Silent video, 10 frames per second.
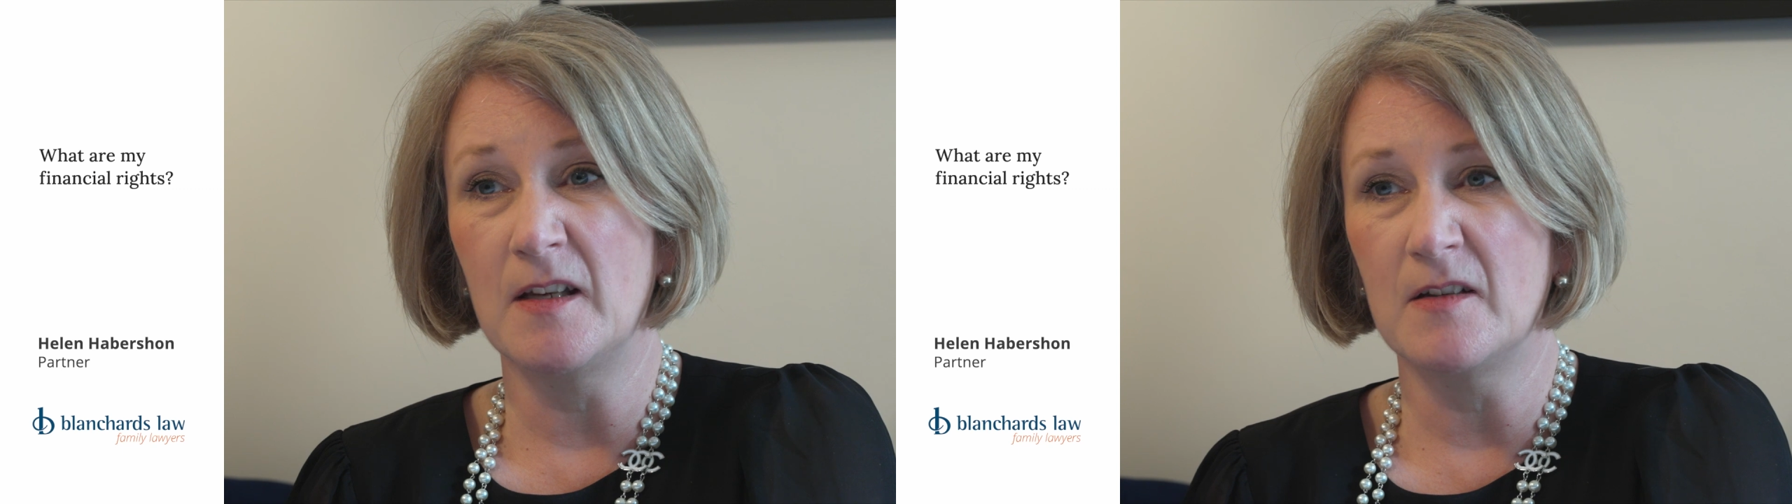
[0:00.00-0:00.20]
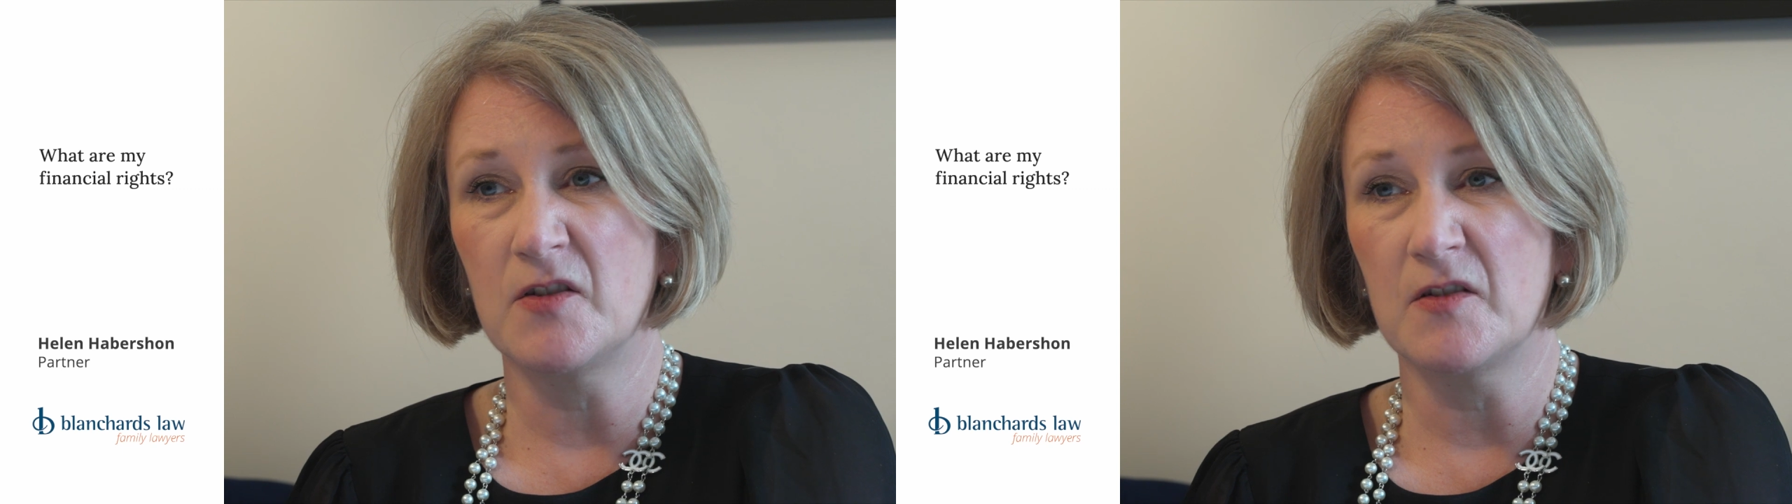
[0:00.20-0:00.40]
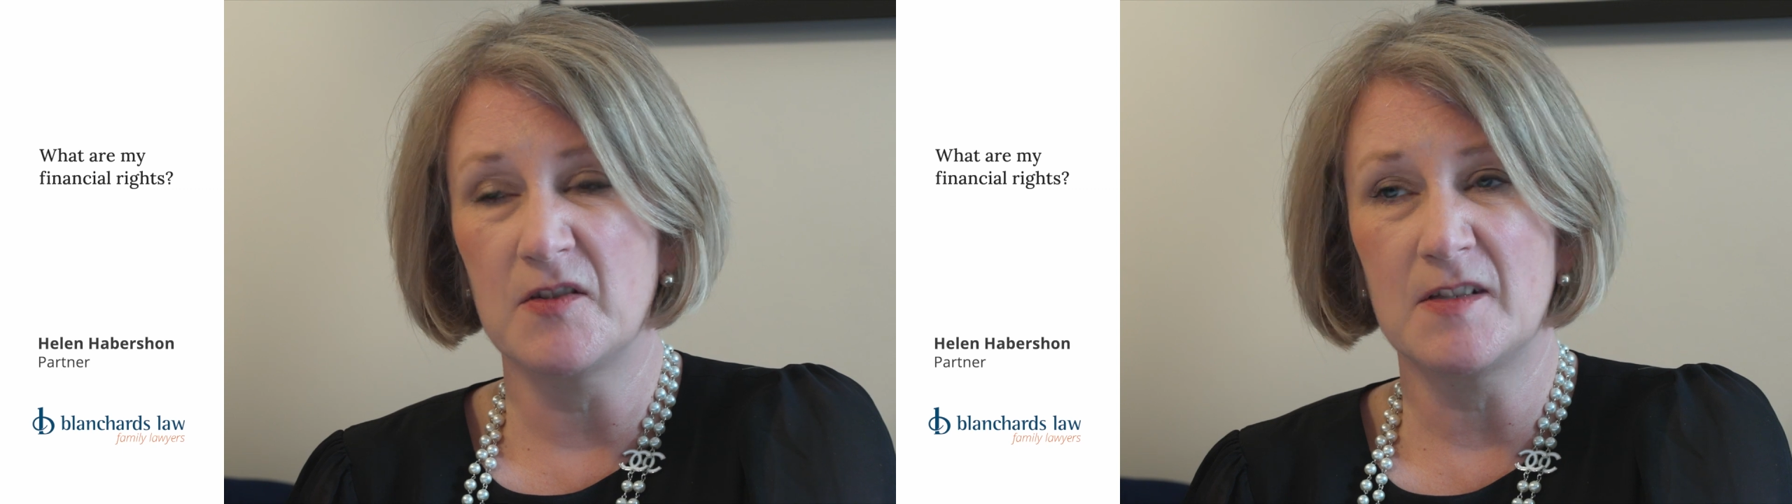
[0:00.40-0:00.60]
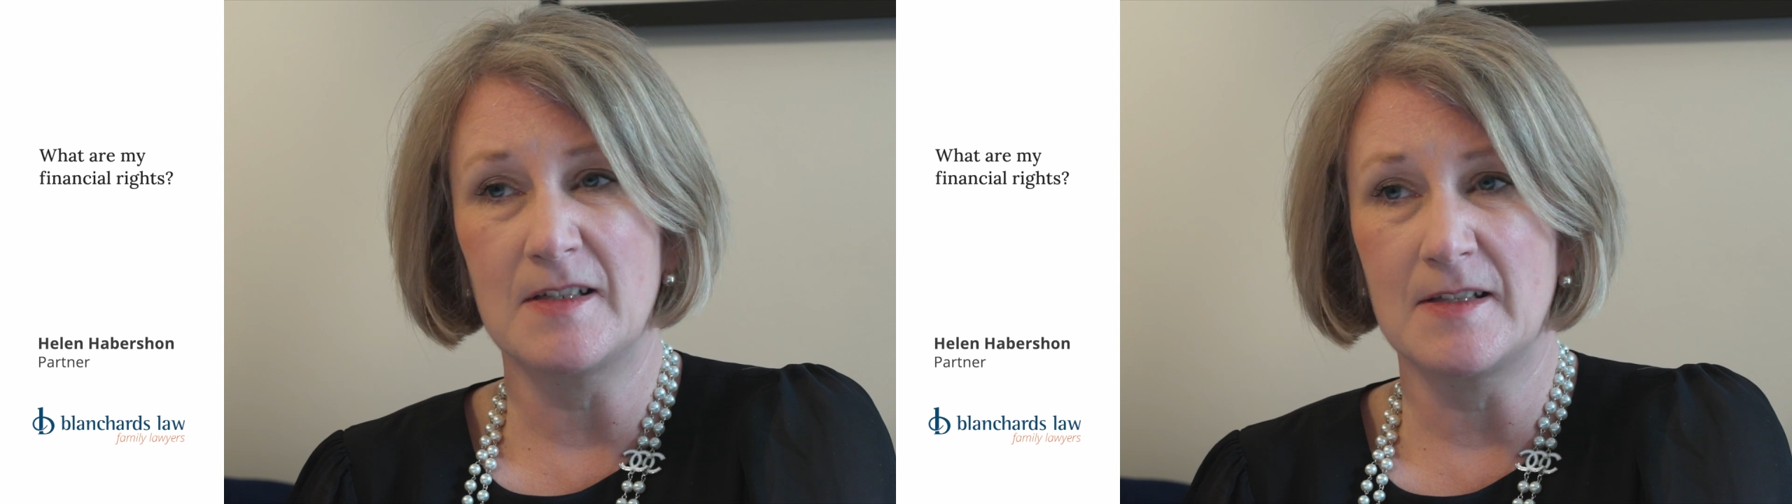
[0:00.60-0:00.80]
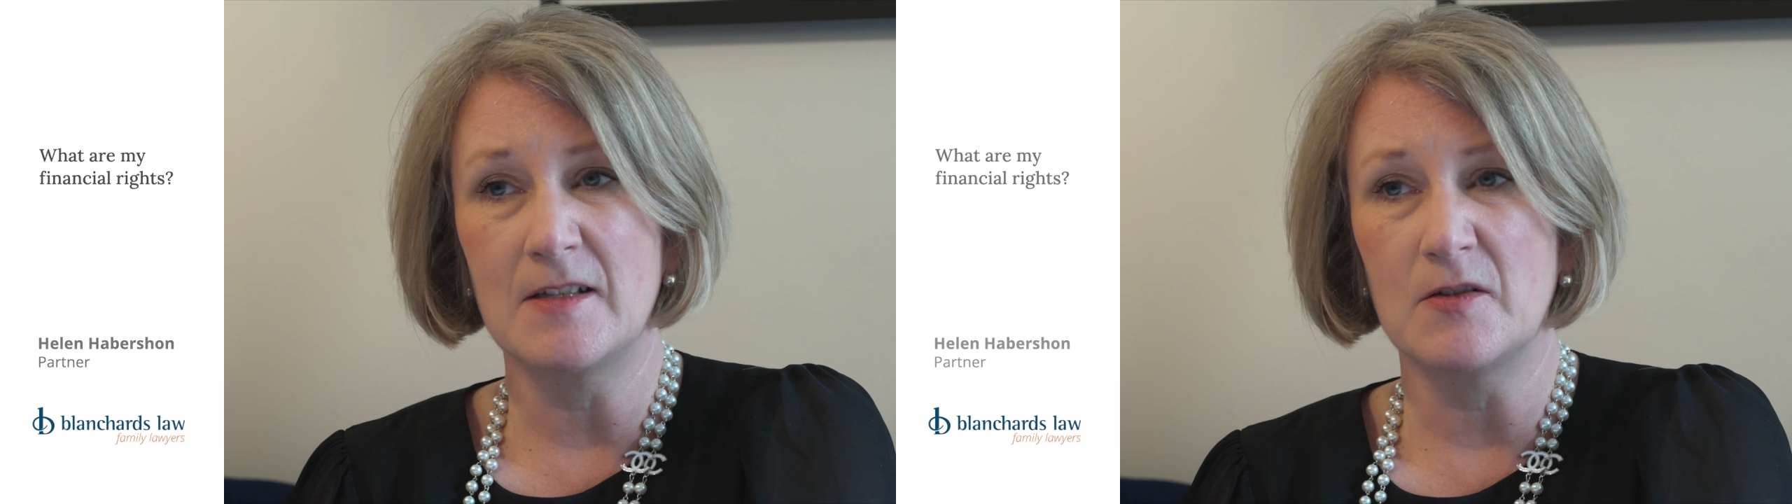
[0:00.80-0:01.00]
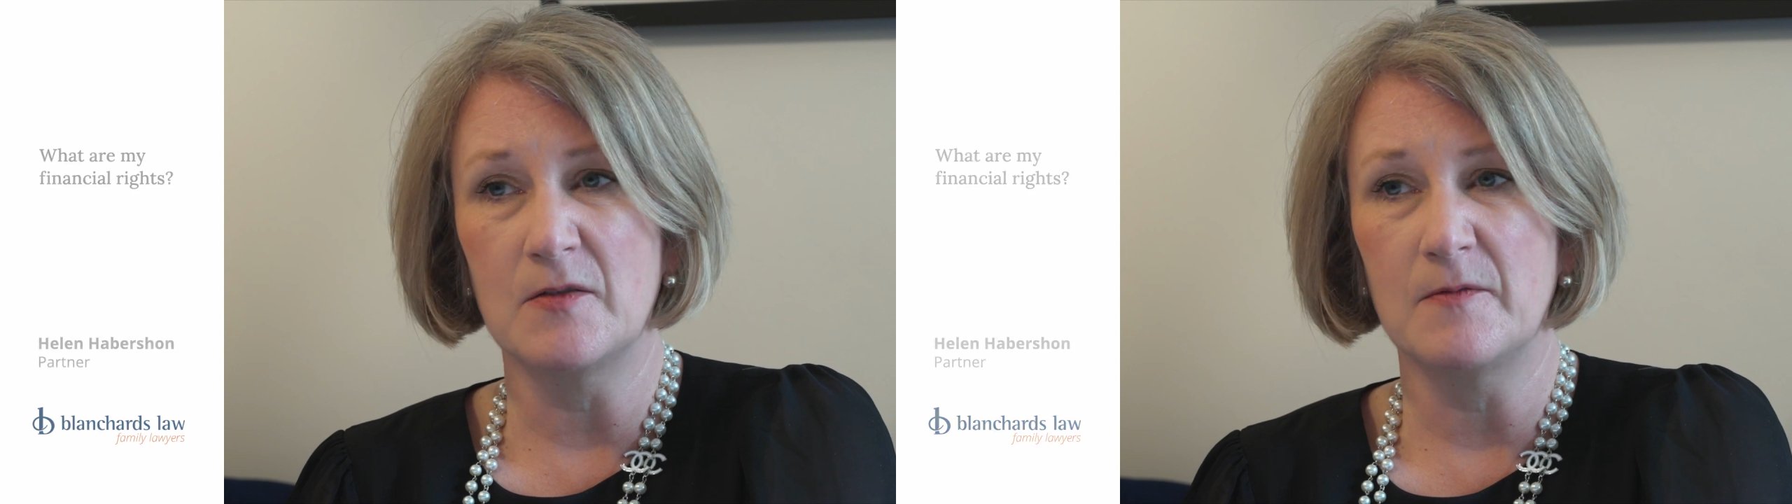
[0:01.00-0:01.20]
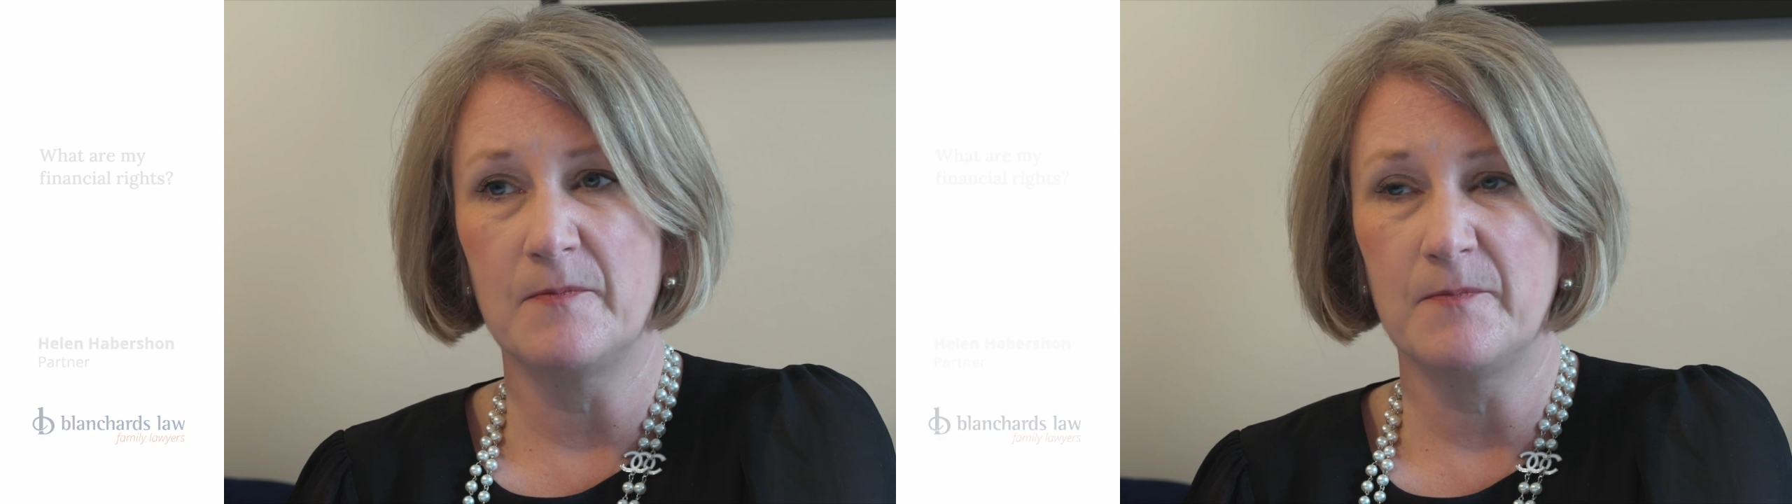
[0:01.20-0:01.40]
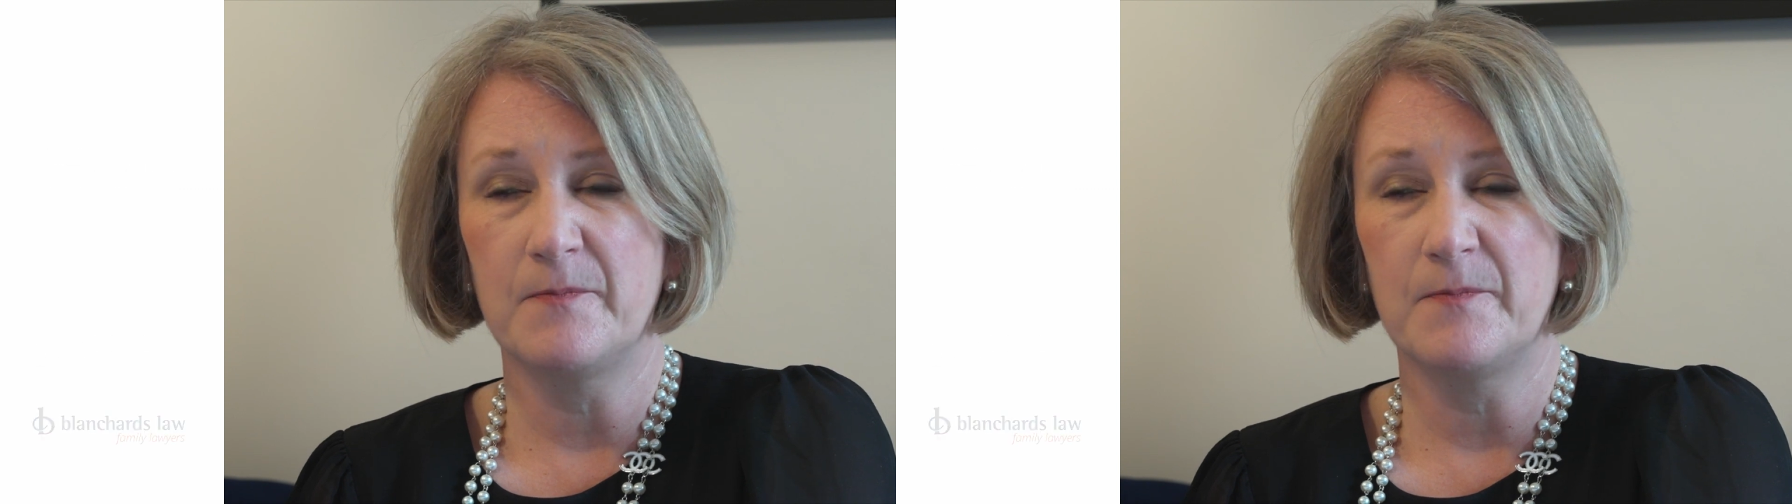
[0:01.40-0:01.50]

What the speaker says: a judge's decision.